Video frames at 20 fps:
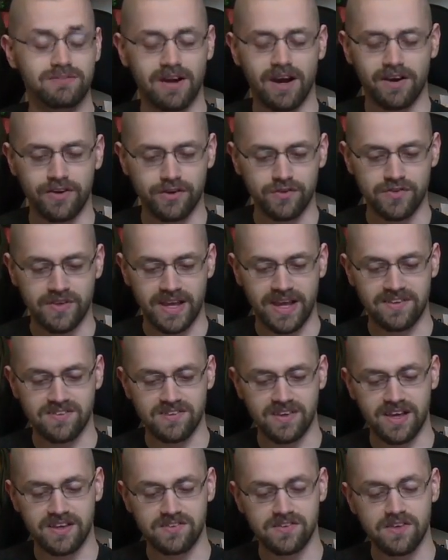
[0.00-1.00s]
are using
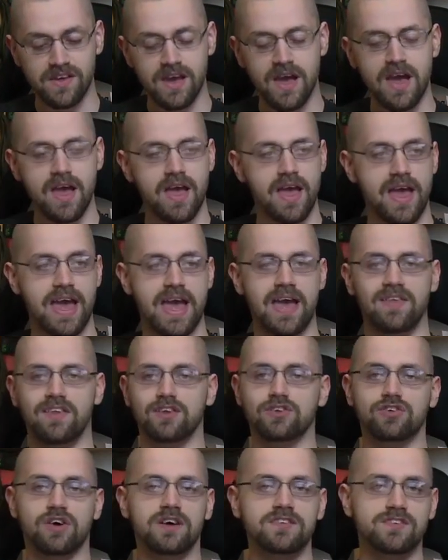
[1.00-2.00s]
headsets, and
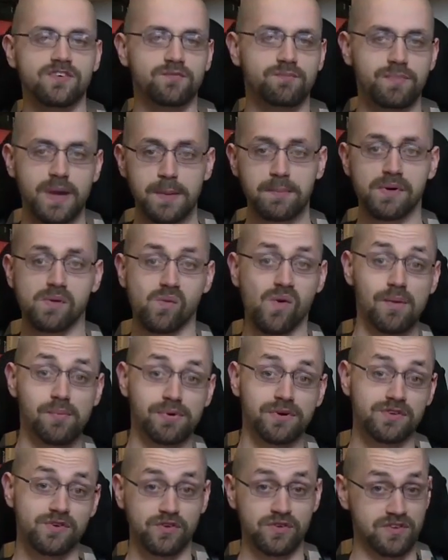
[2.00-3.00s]
tons of people who are
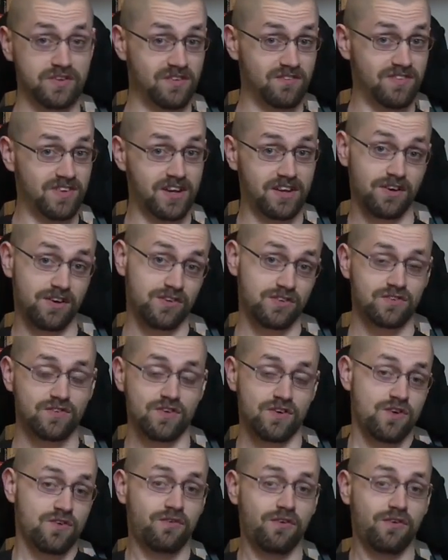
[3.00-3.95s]
producing videos,